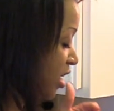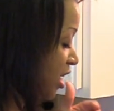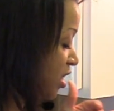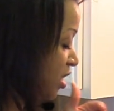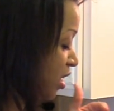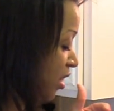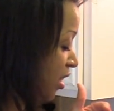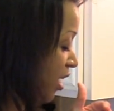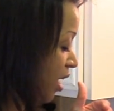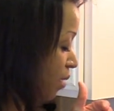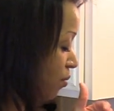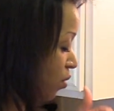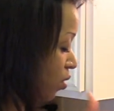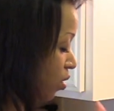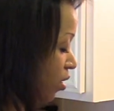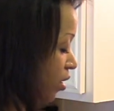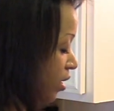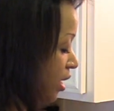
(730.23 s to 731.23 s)
does a lot
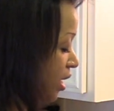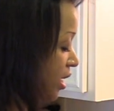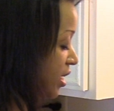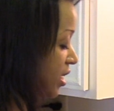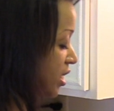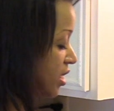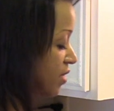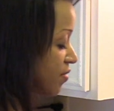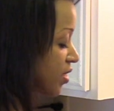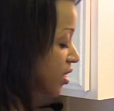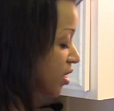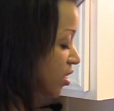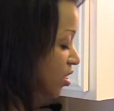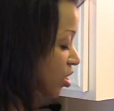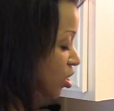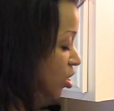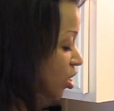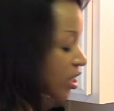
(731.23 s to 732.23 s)
more
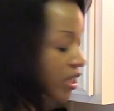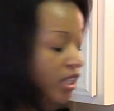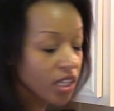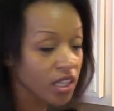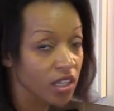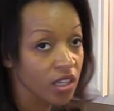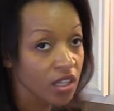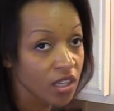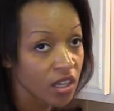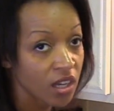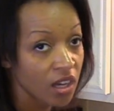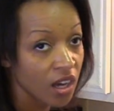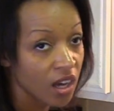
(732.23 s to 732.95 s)
even cooking